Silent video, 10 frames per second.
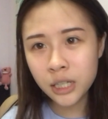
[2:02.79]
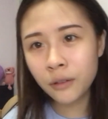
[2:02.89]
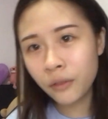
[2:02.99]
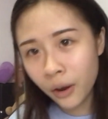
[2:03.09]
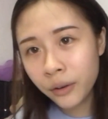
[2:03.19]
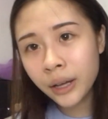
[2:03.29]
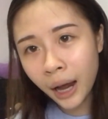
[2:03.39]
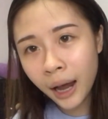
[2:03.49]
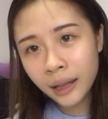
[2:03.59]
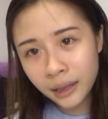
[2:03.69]
she very
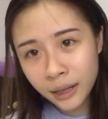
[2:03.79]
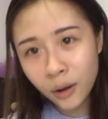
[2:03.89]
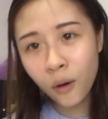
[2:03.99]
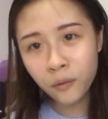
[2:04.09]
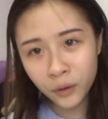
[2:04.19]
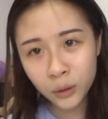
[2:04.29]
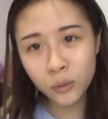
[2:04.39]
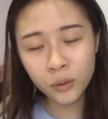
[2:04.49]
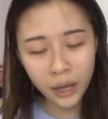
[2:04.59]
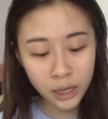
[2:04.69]
kindly offered
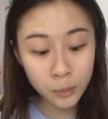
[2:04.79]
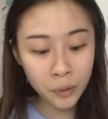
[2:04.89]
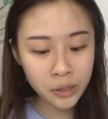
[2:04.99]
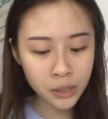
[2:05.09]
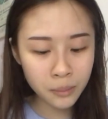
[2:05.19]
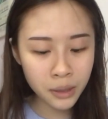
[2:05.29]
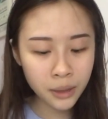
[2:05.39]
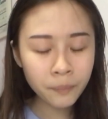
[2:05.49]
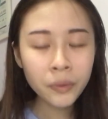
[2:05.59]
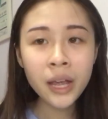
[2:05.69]
to like sponsor
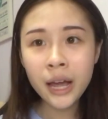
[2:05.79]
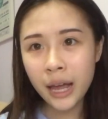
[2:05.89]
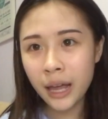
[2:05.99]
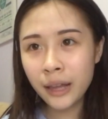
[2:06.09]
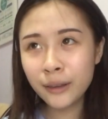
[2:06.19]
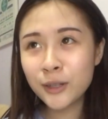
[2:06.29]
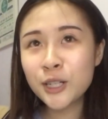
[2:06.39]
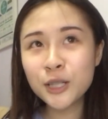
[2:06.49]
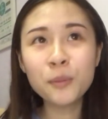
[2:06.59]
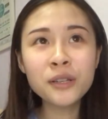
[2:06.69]
me, and
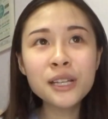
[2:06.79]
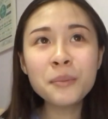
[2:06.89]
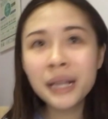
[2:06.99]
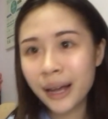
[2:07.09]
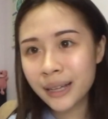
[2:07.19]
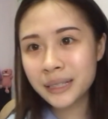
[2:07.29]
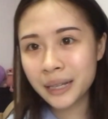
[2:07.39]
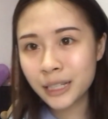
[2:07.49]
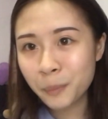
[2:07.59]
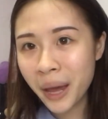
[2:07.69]
she sponsored me like
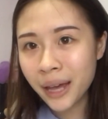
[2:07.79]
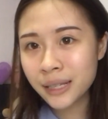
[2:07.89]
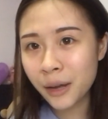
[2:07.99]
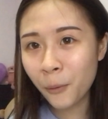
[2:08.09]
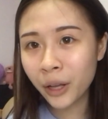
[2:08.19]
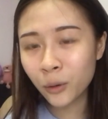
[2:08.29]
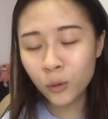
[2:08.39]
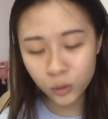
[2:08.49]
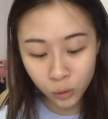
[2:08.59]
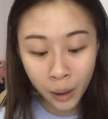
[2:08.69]
6 pairs at one
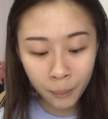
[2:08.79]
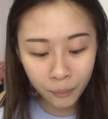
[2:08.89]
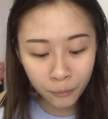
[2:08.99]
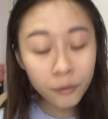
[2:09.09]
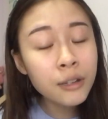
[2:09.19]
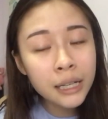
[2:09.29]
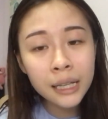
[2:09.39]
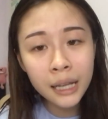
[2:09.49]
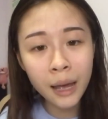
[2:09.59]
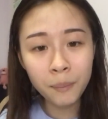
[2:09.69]
go. So I'm
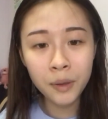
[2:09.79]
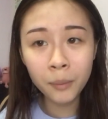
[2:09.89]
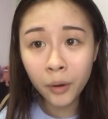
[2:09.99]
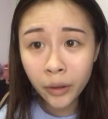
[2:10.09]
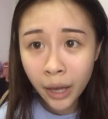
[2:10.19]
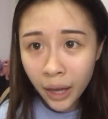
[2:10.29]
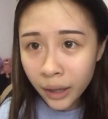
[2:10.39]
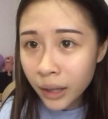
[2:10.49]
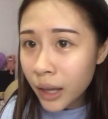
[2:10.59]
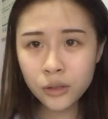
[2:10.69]
really happy about
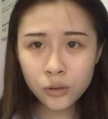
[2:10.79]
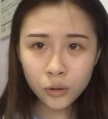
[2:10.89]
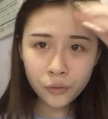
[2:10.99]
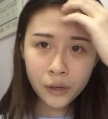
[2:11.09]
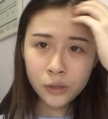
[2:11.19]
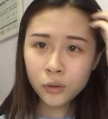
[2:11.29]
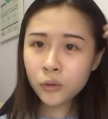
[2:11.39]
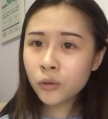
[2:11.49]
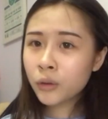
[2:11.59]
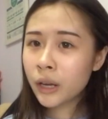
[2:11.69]
that, and so far
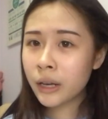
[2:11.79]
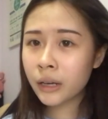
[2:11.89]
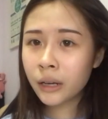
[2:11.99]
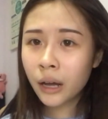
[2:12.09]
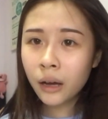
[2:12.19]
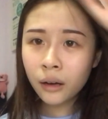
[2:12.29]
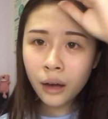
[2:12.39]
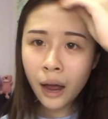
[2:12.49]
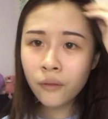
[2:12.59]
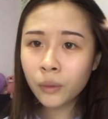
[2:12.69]
so good. And
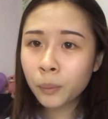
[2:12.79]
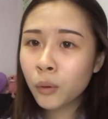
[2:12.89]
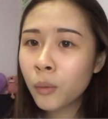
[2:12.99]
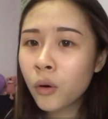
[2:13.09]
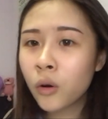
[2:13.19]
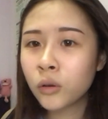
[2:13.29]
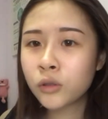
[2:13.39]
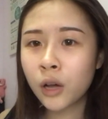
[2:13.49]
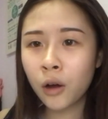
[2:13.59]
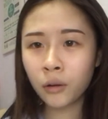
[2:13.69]
I have a promo
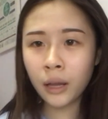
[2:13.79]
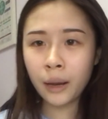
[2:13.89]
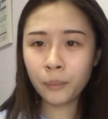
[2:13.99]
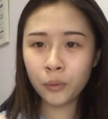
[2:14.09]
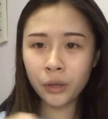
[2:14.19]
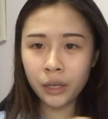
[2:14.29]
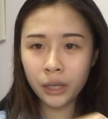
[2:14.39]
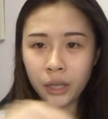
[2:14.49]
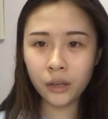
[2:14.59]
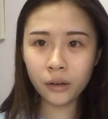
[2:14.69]
code, so I'll like put it
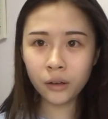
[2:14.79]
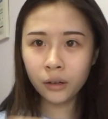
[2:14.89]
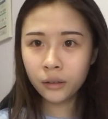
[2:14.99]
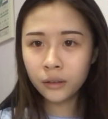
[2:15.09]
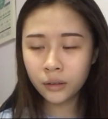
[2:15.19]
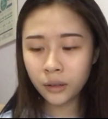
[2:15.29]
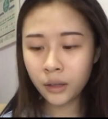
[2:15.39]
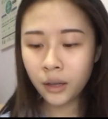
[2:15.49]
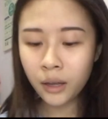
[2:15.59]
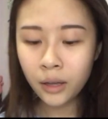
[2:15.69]
here.
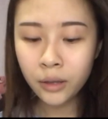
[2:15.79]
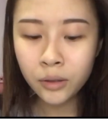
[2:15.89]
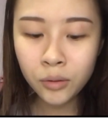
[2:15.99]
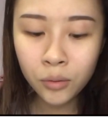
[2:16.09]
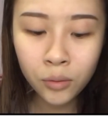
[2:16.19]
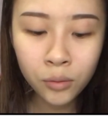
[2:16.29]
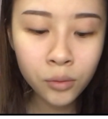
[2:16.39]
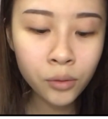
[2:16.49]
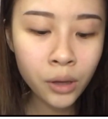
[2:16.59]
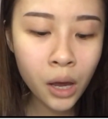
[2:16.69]

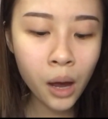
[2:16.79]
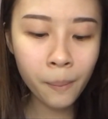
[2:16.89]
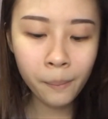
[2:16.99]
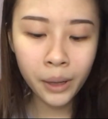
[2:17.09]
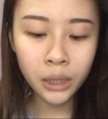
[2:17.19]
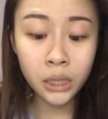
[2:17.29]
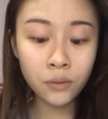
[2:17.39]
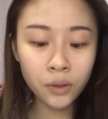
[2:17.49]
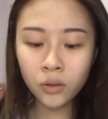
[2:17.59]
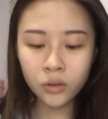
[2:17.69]
So yeah, but
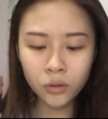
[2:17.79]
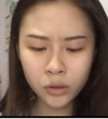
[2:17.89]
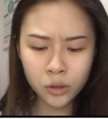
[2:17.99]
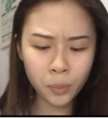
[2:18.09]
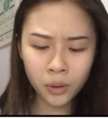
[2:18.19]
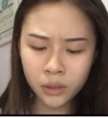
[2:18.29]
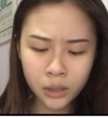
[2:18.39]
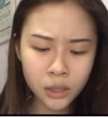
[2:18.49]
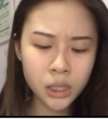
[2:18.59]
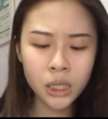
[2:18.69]
this video is not
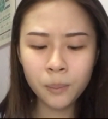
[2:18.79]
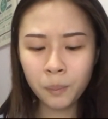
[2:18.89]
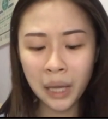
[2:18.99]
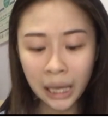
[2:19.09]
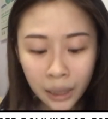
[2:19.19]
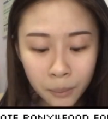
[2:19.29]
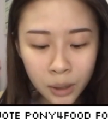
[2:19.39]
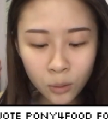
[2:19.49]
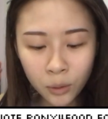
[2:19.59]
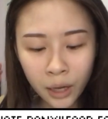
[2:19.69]
sponsored. She didn't pay
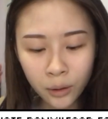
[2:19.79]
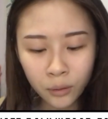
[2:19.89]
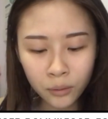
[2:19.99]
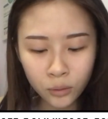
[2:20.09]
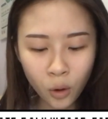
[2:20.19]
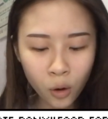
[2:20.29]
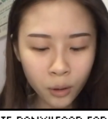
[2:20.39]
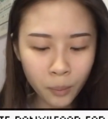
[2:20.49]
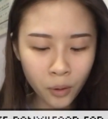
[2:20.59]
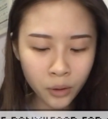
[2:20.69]
me to like talk
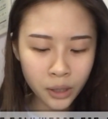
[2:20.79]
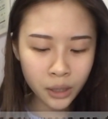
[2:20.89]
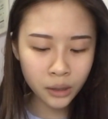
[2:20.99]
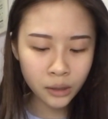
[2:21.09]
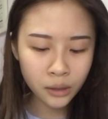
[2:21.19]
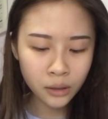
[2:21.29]
about it.